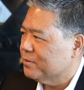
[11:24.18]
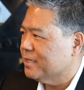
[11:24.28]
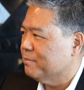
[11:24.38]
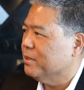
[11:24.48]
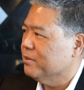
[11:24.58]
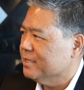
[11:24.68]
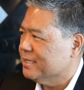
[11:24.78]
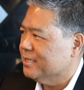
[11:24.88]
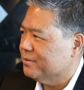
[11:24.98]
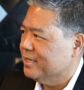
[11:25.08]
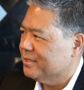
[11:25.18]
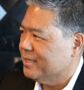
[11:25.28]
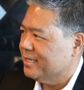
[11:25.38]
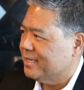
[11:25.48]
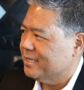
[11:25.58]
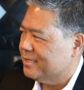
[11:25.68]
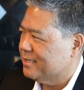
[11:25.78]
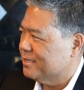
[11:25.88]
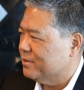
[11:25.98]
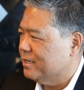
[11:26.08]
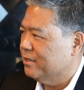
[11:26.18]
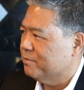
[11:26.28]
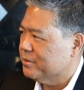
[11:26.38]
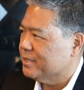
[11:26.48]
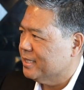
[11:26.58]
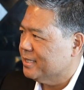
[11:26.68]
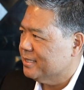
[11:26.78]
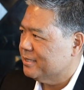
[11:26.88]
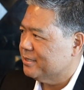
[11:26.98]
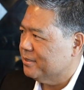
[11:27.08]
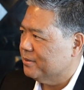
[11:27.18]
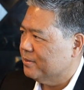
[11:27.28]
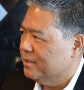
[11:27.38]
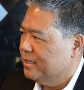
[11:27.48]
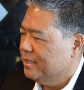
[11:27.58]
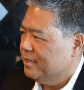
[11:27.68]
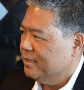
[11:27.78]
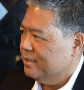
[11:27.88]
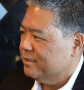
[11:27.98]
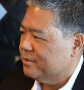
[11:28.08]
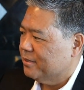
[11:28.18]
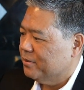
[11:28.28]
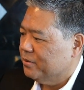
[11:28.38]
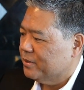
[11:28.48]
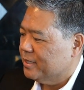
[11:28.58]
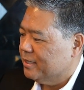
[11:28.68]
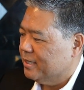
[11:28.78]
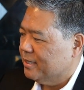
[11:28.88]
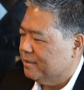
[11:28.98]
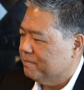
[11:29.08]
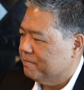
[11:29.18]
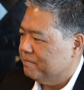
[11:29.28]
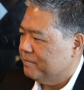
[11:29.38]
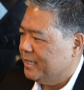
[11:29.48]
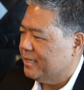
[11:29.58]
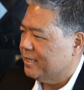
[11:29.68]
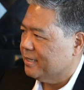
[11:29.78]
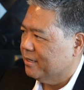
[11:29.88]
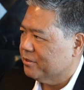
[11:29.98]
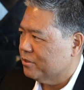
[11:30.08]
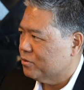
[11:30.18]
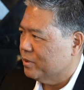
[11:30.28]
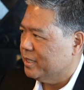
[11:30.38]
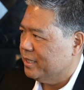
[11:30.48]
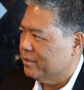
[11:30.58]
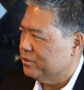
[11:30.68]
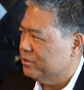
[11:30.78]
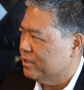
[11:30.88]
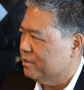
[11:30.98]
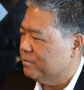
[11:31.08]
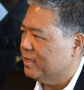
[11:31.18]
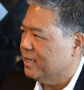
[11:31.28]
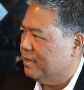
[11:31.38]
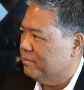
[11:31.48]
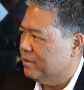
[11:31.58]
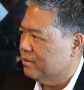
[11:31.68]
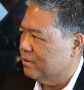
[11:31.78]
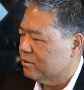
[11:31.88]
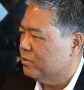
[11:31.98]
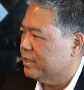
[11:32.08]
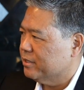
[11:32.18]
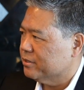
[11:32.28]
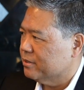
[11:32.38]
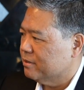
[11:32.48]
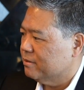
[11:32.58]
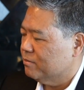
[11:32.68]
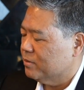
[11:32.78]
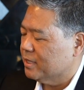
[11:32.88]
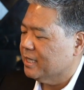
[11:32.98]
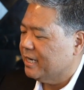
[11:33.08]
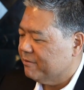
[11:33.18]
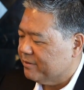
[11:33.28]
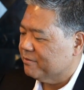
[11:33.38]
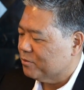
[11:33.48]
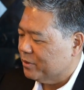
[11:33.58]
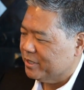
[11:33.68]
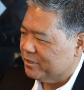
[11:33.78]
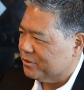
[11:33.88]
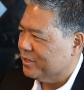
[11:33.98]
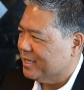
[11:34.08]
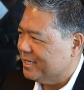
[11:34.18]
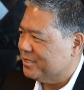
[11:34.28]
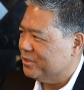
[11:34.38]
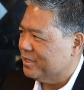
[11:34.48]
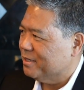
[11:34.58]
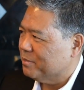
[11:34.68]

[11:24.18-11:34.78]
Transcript: what that bonus is, right? So that's what that 100% is. So you can, anything under 20 years, you can apply, or 20 years or with a life of 20 years or less, you can